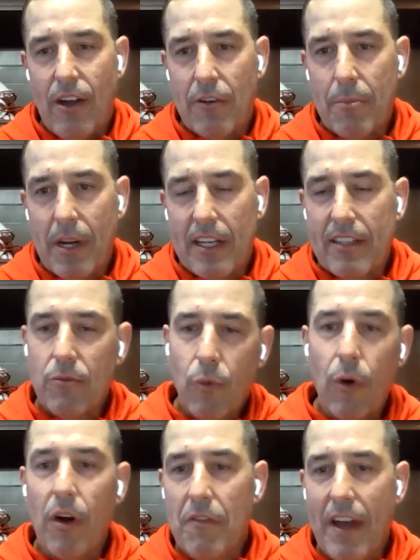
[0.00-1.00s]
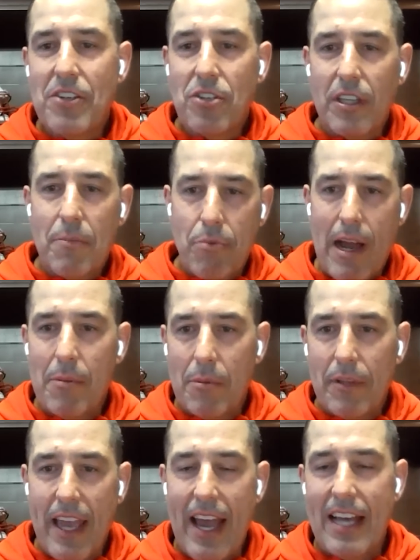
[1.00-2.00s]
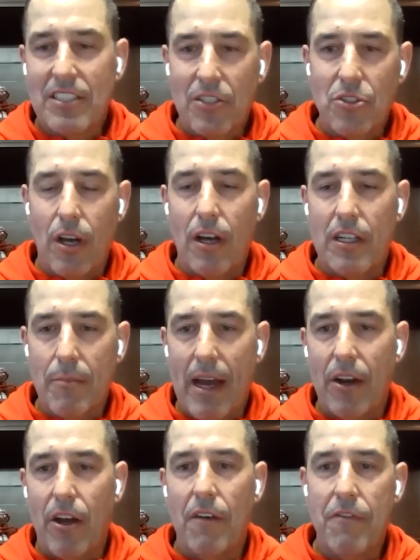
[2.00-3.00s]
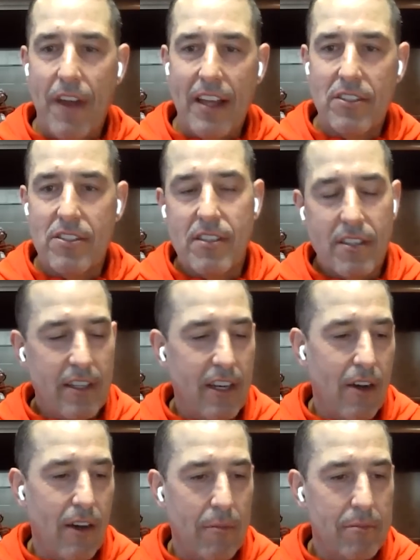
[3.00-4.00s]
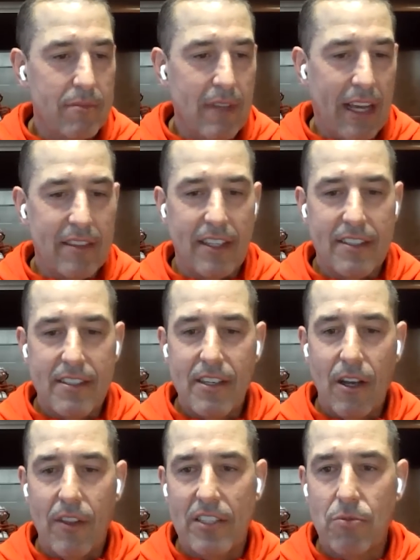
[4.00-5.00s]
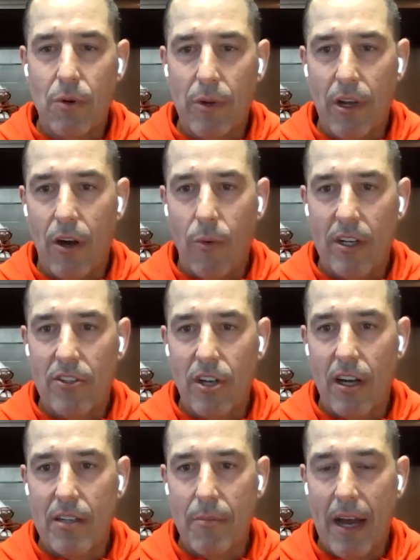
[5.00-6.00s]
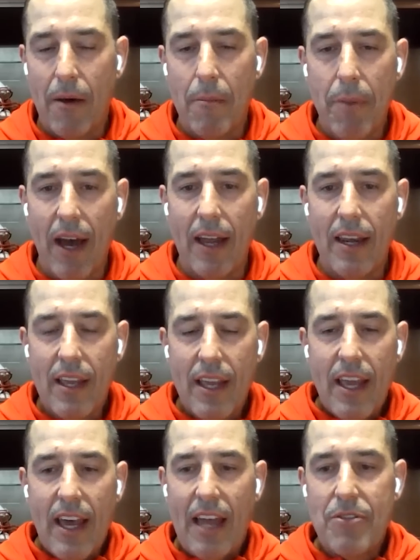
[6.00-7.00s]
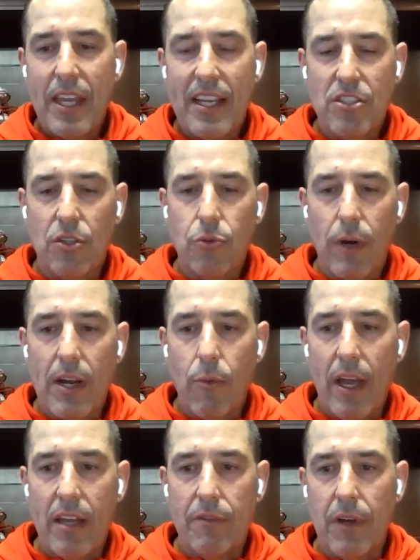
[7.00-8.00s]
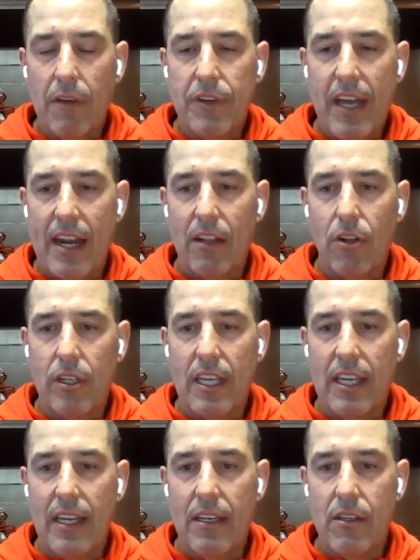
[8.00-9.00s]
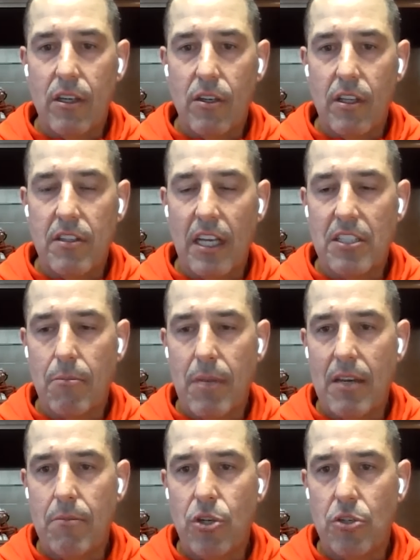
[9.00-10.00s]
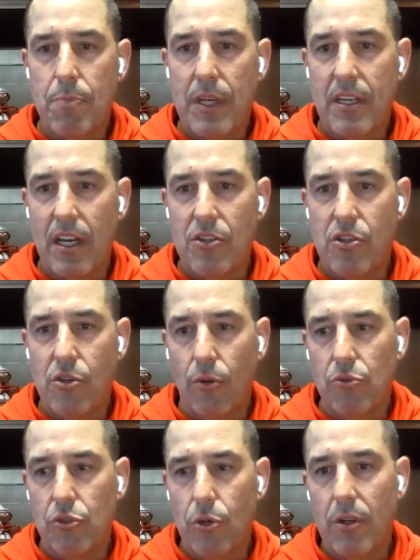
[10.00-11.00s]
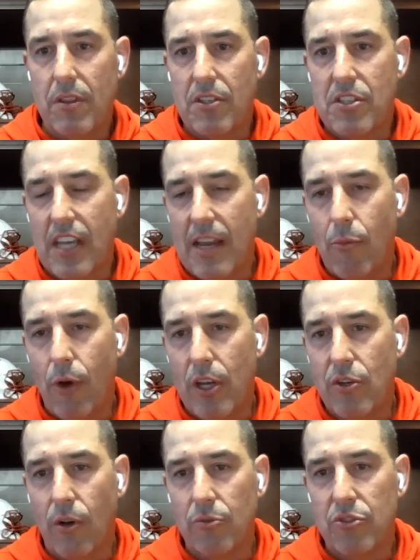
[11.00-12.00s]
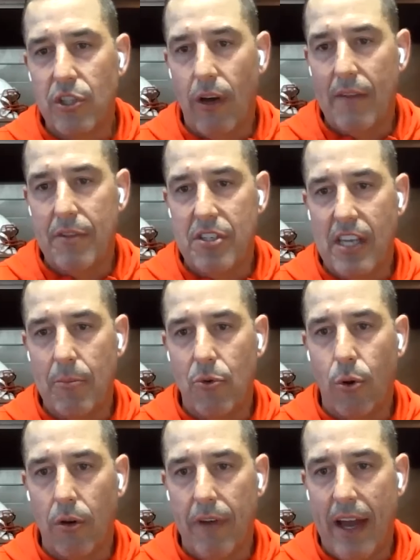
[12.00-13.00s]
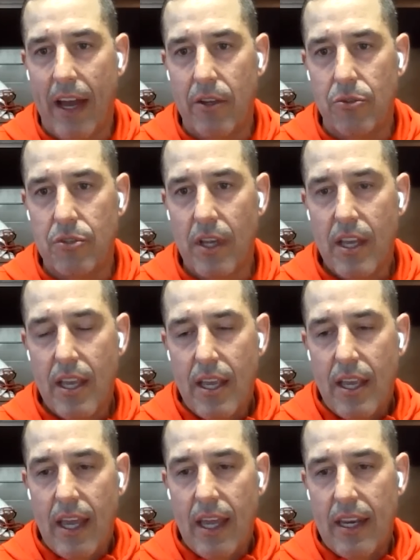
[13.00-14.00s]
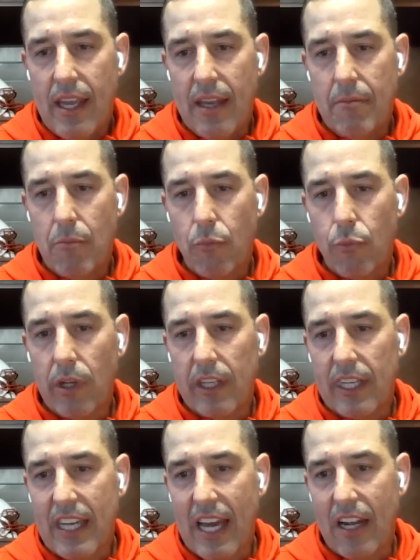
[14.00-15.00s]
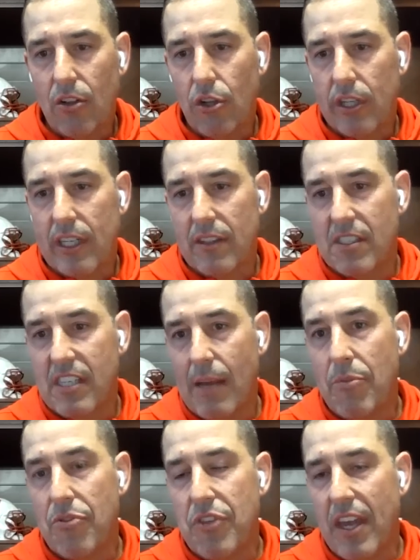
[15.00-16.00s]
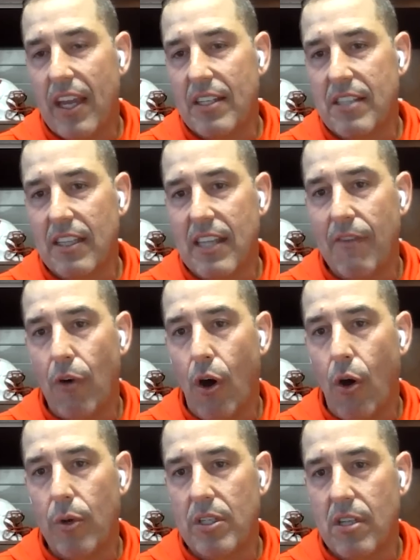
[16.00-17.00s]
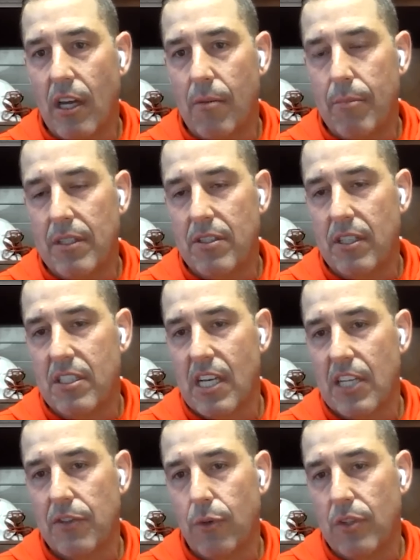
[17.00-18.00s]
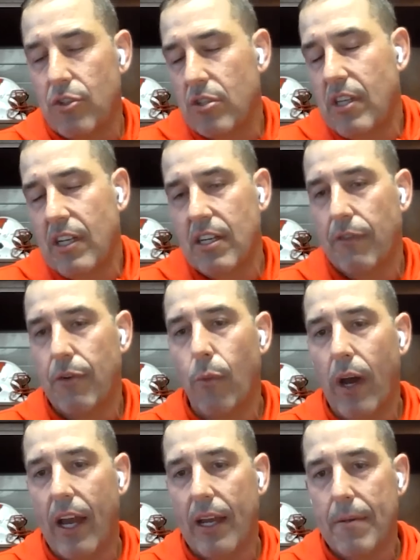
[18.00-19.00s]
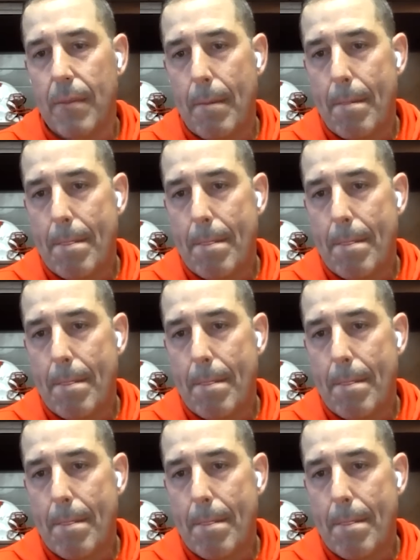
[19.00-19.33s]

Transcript: everybody will eventually probably ask and talk about offense, not that, that's what we all want to talk about, but I think it's a great way of kind of looking at, it doesn't mean just because you don't do it the same way, you don't still have the same core values and really kind of look at the same things that they've always done and been successful with, just in a different way.